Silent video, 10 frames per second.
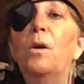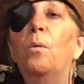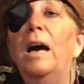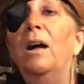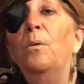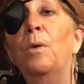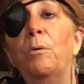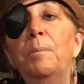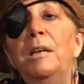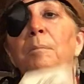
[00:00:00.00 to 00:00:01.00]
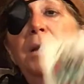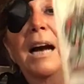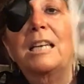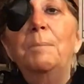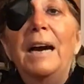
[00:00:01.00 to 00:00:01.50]
Well, what we're being
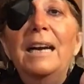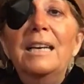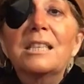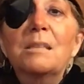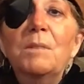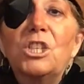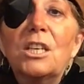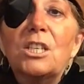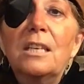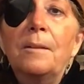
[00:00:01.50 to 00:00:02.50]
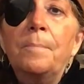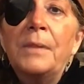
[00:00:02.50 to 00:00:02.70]
blocked by is the magician.